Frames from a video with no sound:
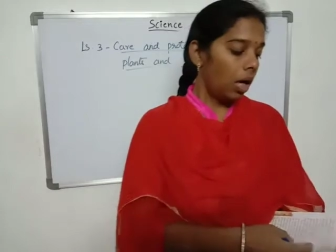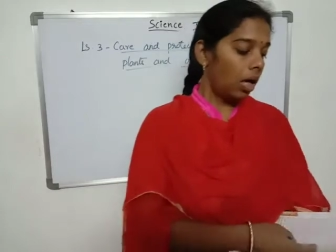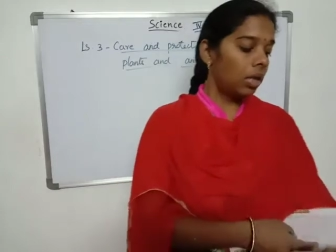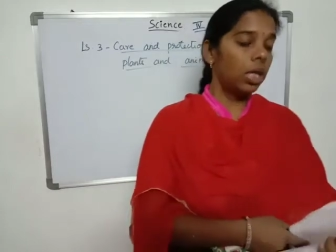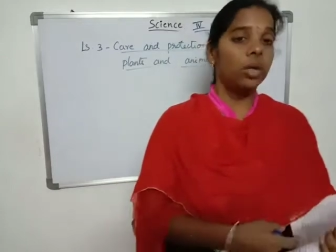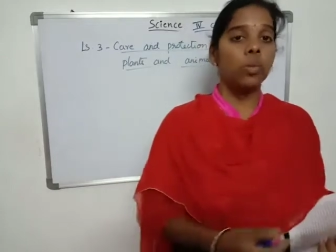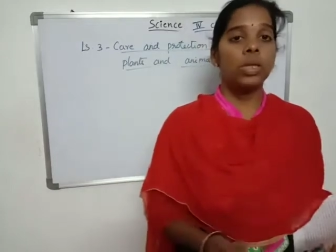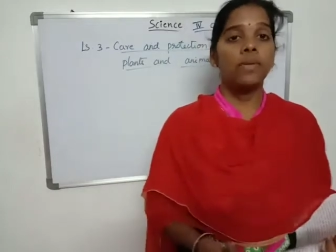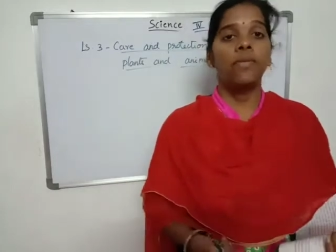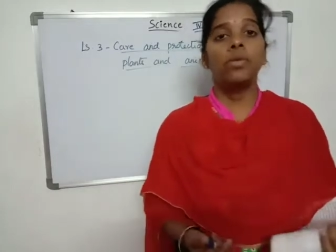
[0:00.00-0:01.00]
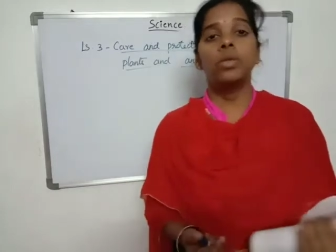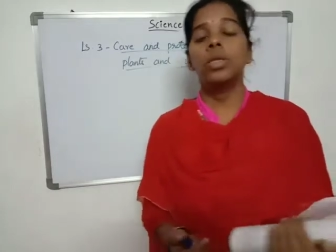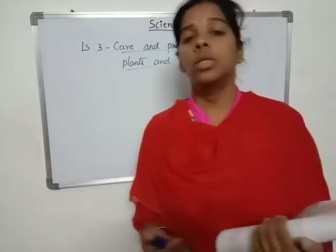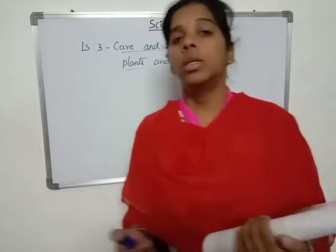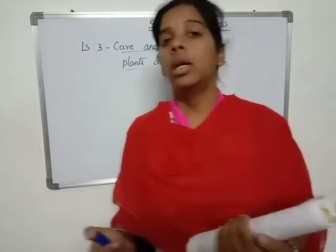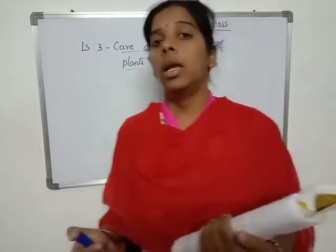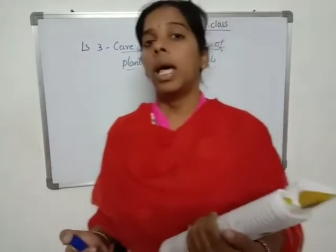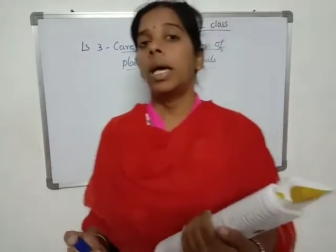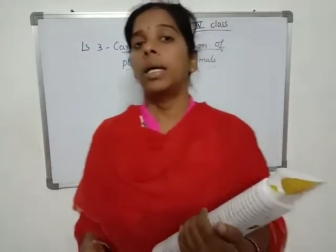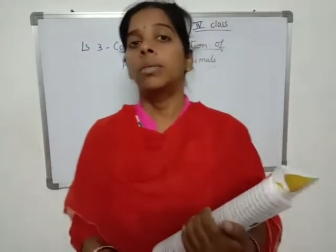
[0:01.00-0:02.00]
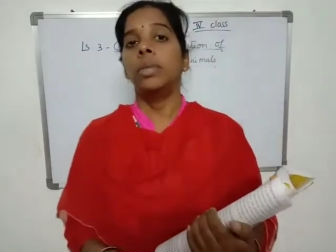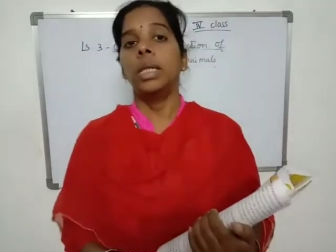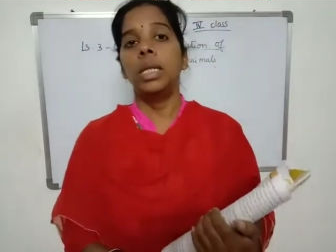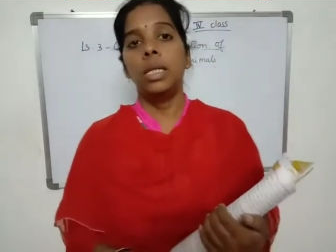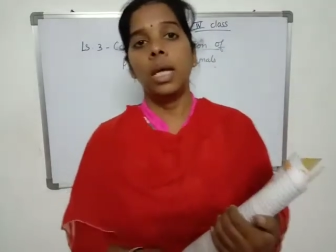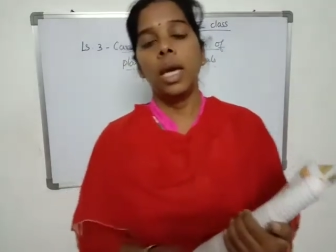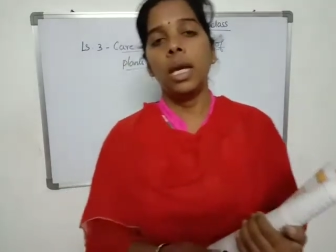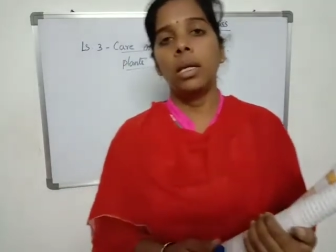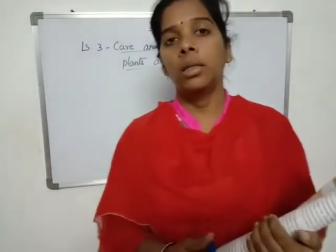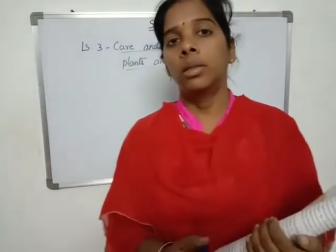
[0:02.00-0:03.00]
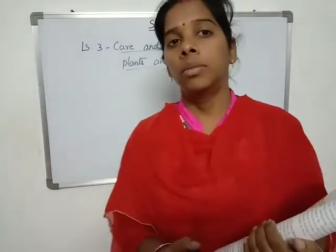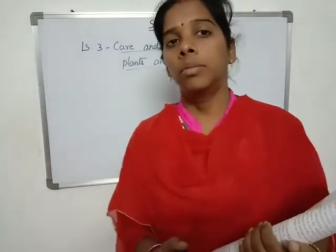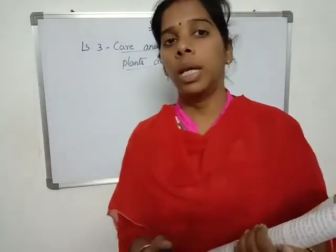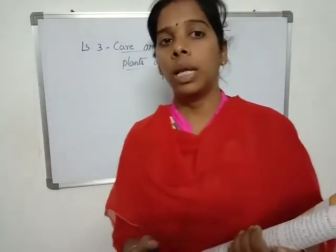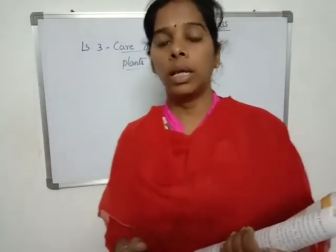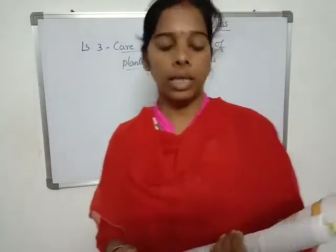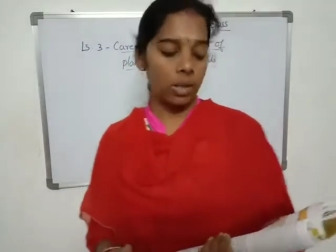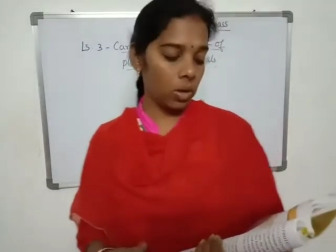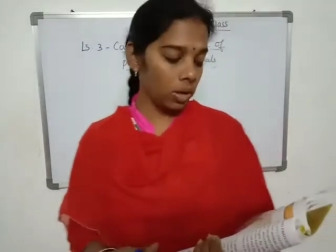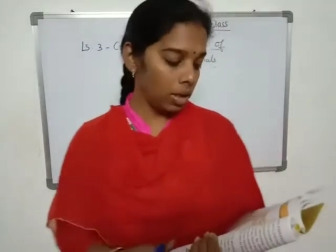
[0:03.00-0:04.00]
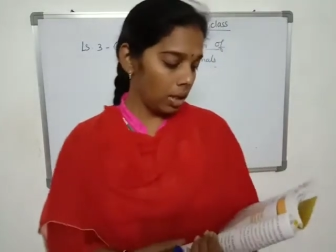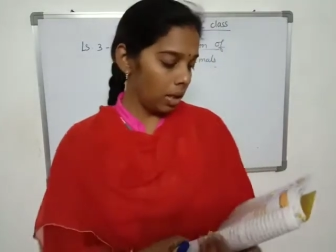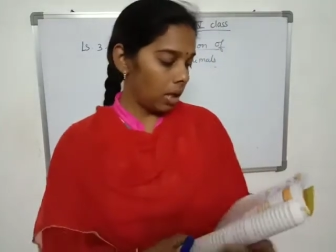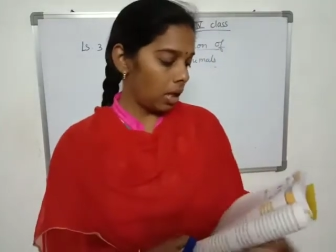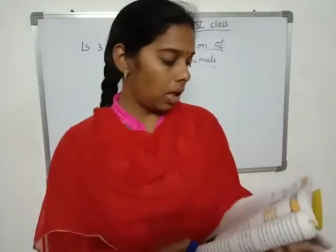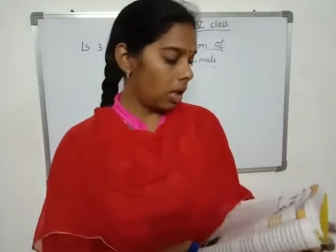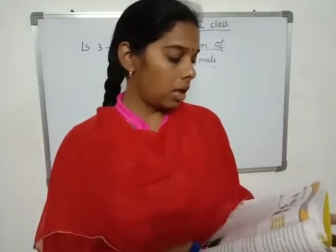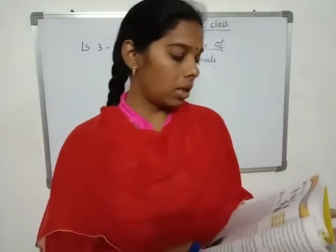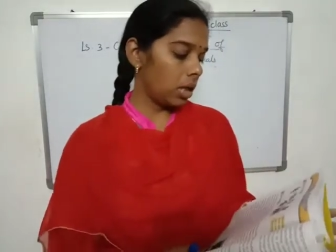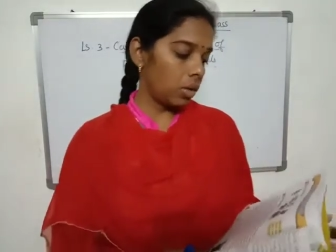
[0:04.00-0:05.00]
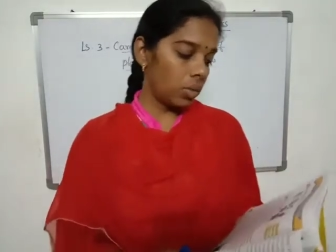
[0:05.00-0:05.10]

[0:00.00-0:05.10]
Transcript: they give us food like meat, egg, milk, and all. They give